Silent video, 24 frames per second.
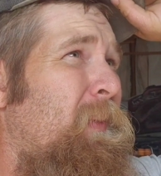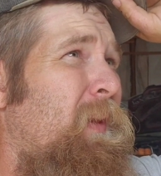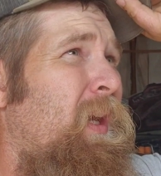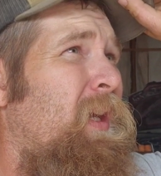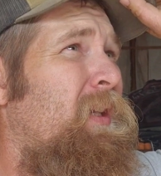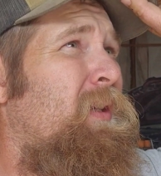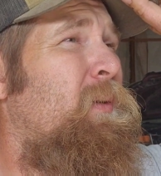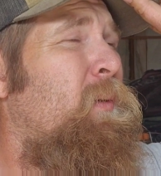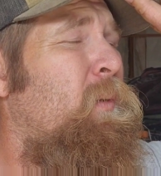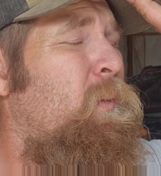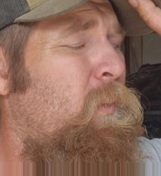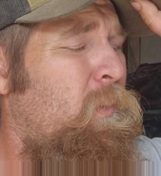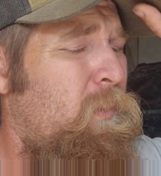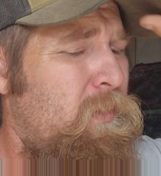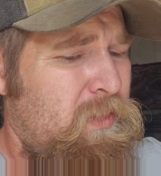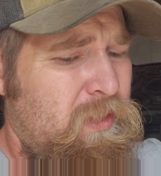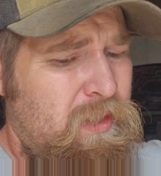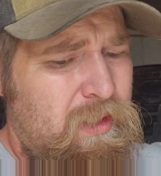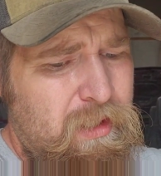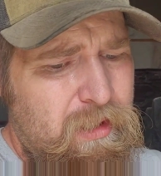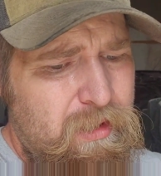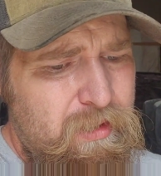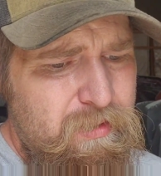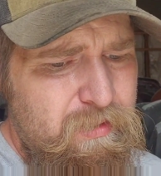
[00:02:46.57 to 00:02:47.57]
Got the oil
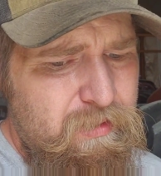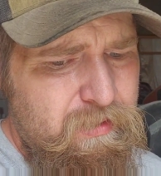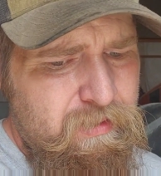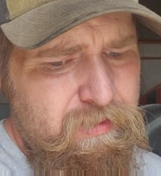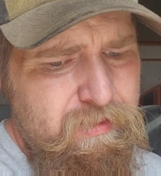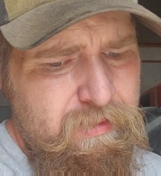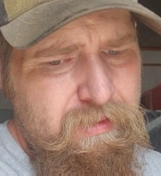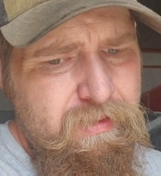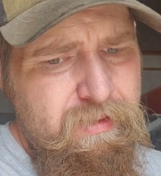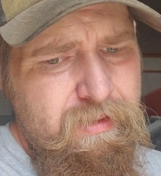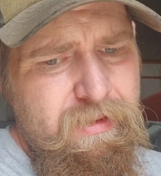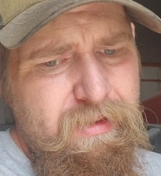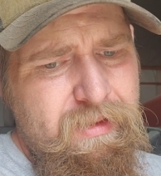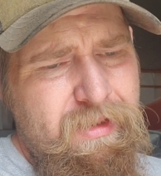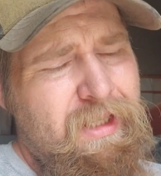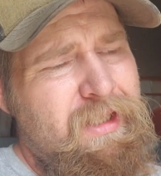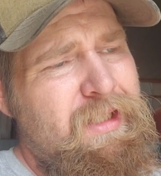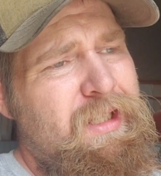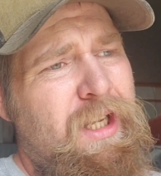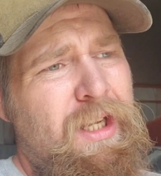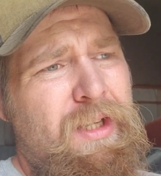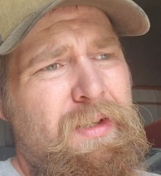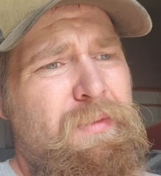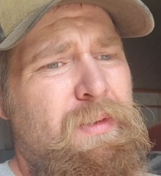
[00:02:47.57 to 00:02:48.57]
changed. That
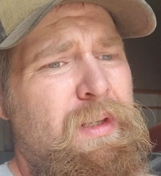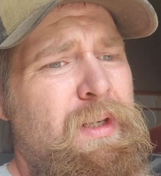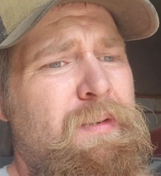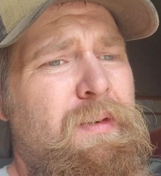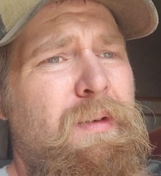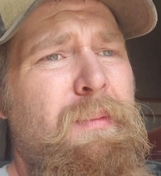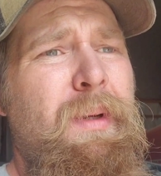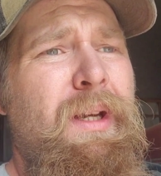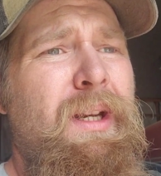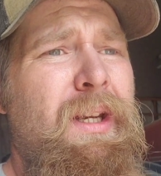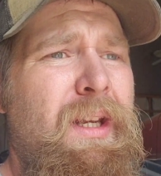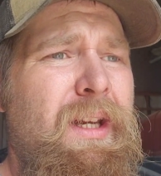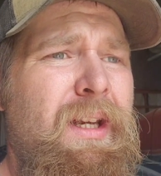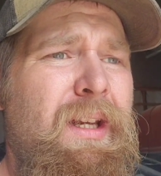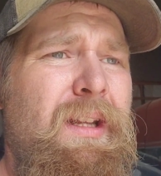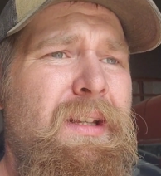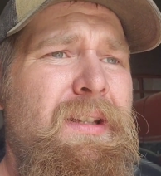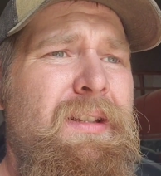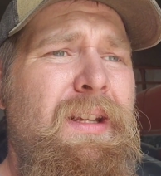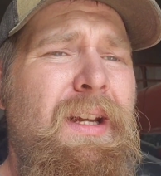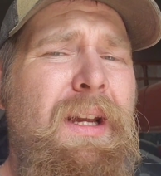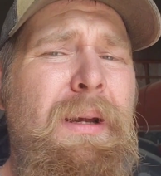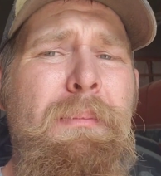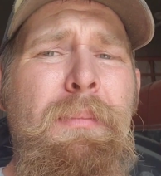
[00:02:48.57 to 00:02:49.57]
takes forever, man. You got to
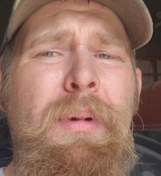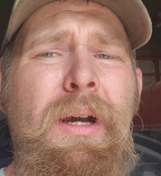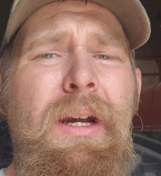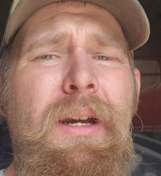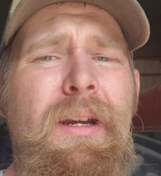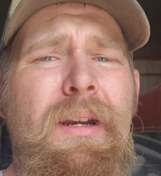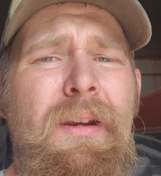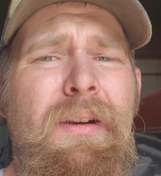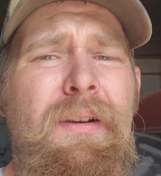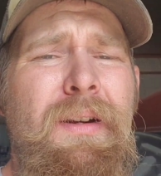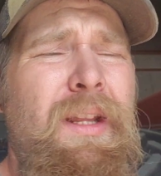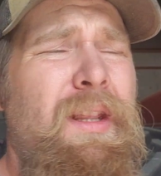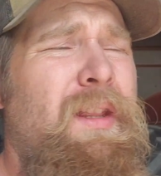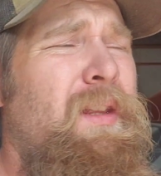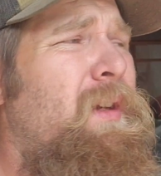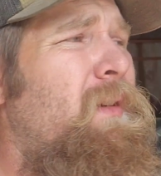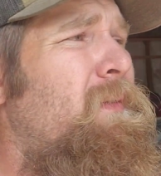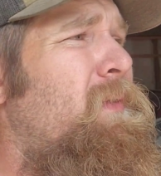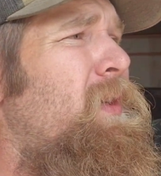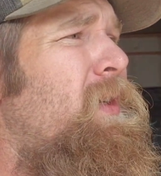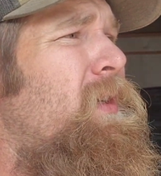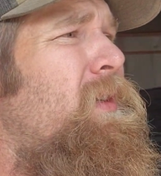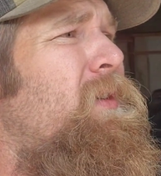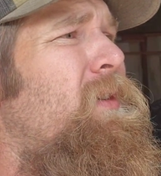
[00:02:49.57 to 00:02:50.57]
stick a bucket underneath of
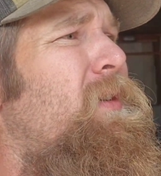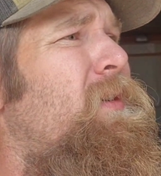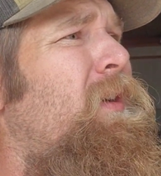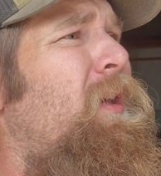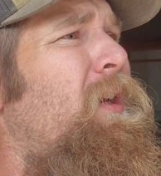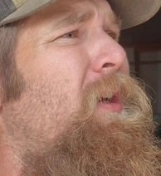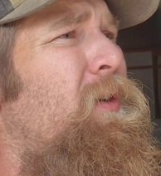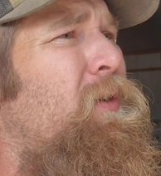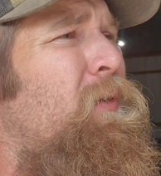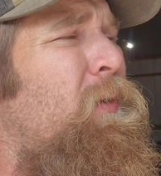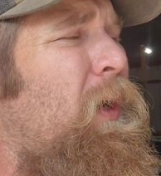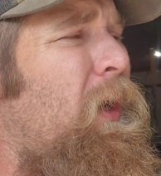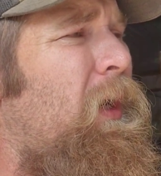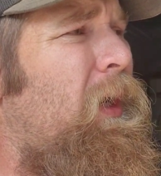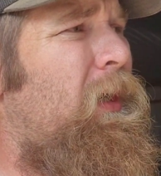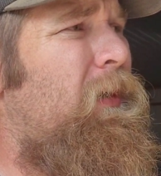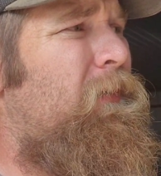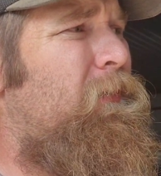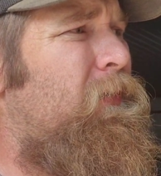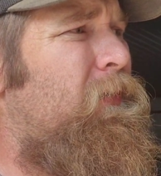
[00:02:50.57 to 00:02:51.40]
it and just let it drain